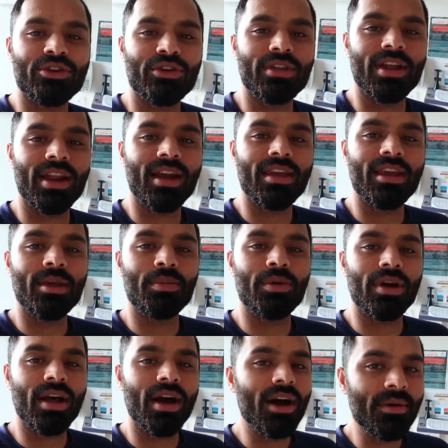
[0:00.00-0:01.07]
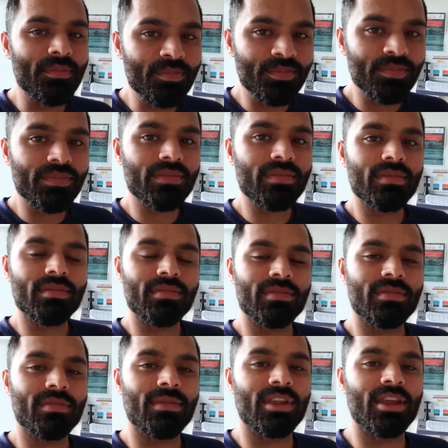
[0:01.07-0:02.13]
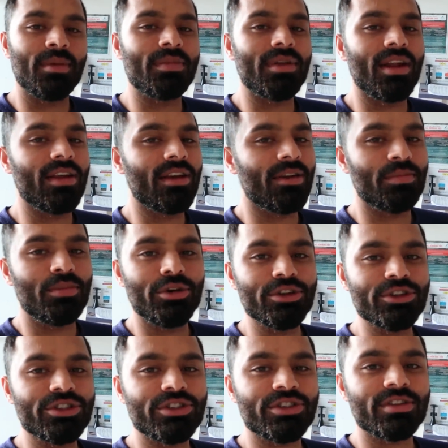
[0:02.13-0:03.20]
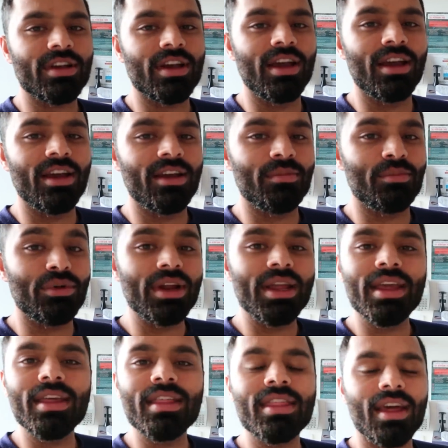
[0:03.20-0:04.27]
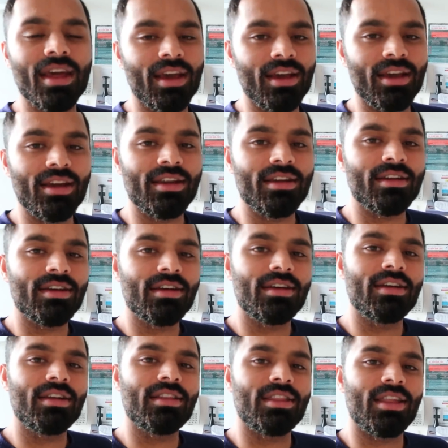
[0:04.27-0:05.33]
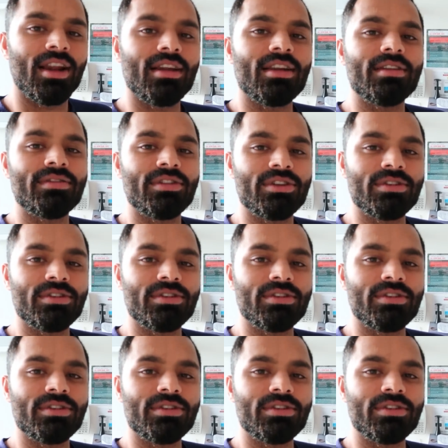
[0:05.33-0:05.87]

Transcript: sure that I keep her calm, keep telling her to push and breathe, and that I love